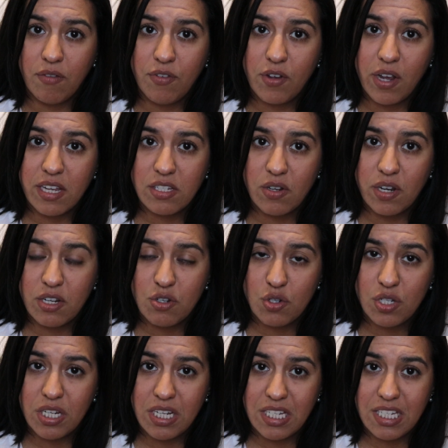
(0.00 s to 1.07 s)
if you guys are
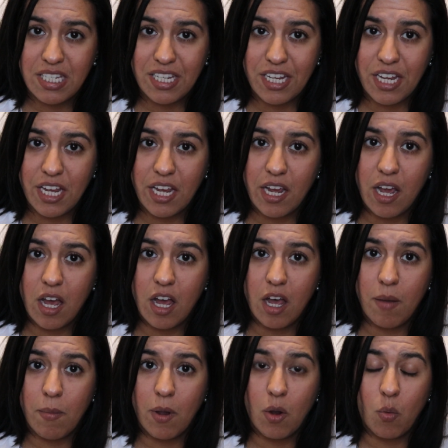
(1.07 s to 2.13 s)
interested in seeing
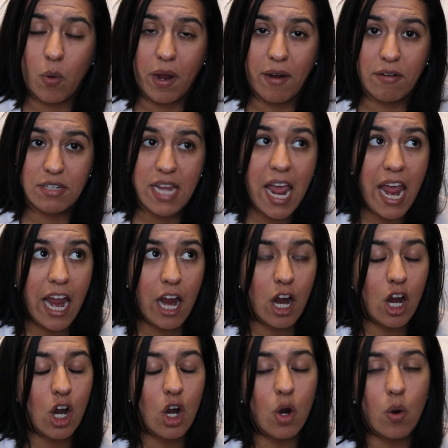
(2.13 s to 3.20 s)
a wear and
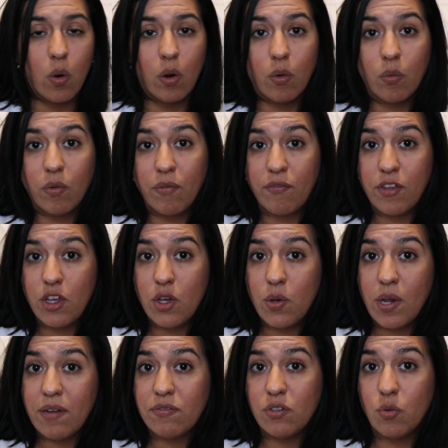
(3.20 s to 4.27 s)
tear or a review
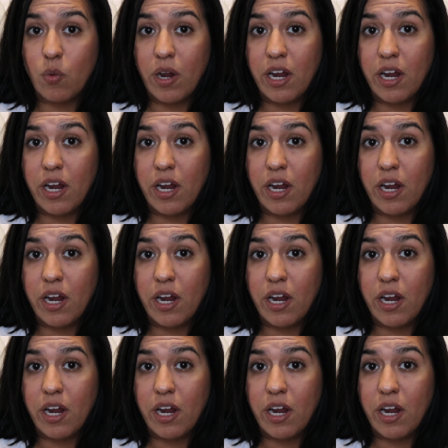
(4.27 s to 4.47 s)
after